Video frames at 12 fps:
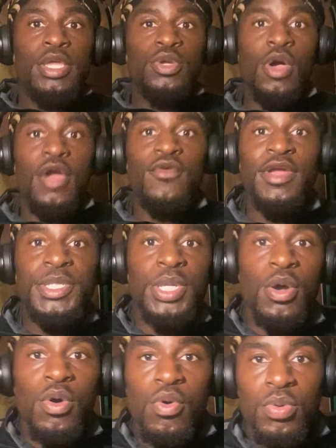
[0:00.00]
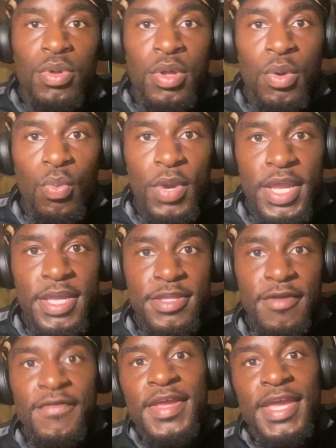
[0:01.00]
You gotta create your own ways
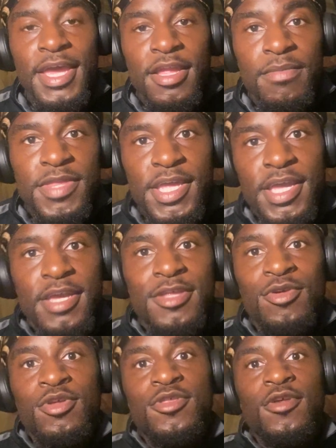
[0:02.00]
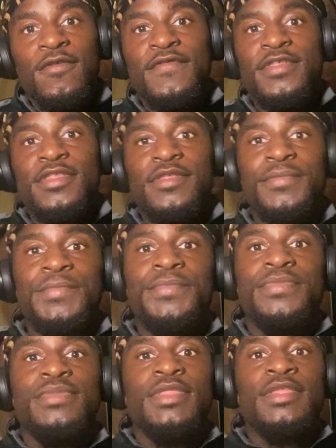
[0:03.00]
of getting them tears on the surface.
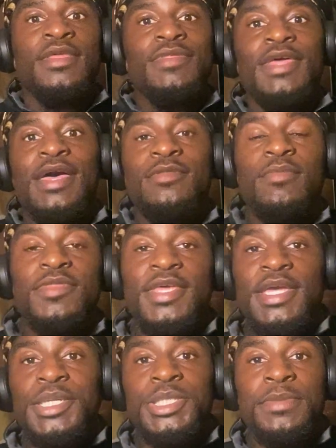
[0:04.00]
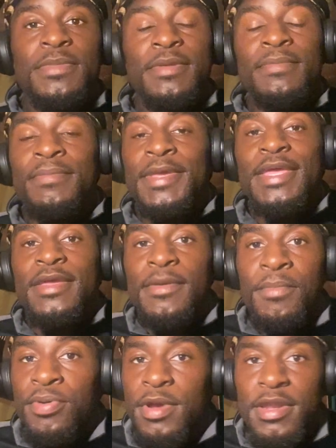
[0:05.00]
Sometimes them tears should be
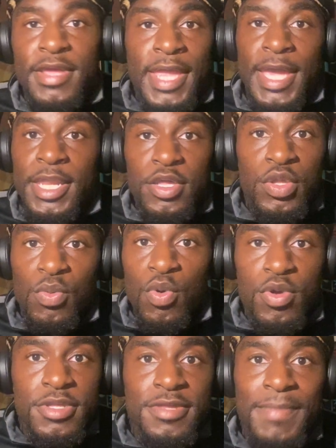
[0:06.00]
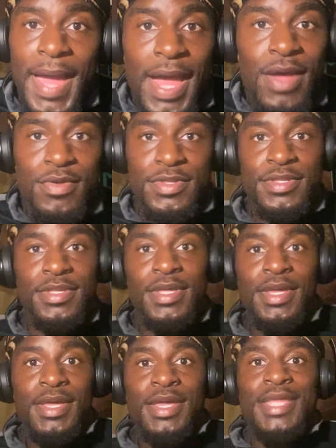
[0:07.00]
predicated towards smiles.
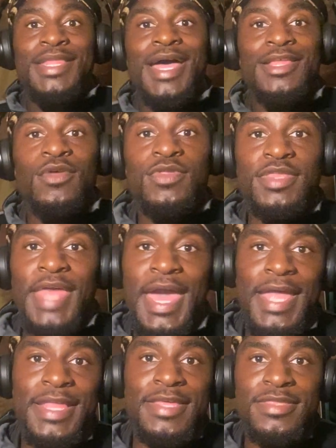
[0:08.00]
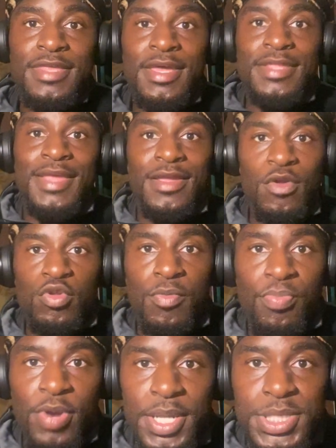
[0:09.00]
Not no sadness, not no
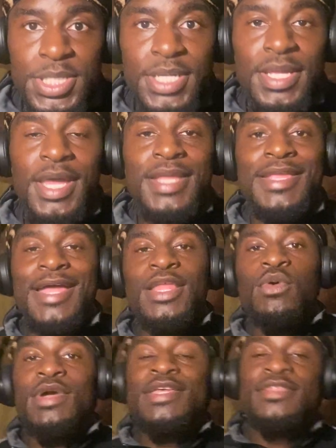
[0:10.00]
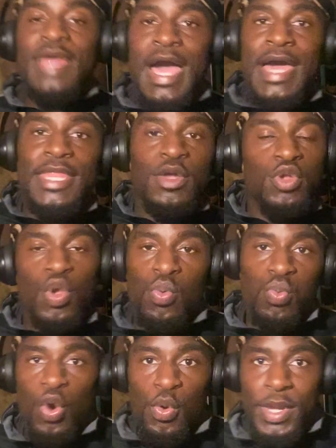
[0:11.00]
depression, not no anxiety or no
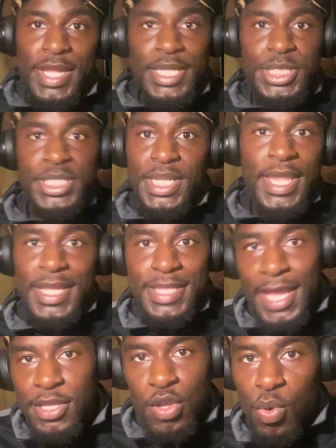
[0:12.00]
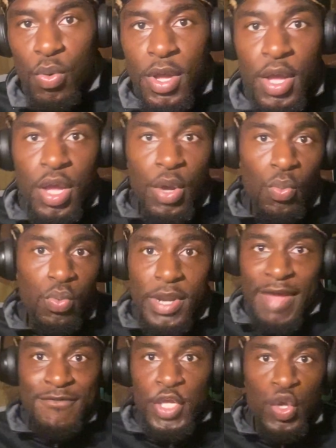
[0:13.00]
worrying and shit like that. No,
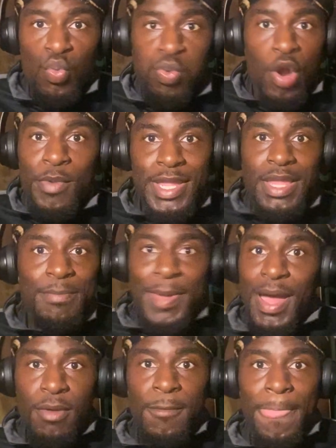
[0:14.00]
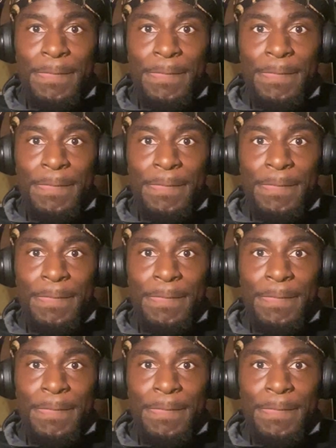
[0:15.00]
whatever you worrying about,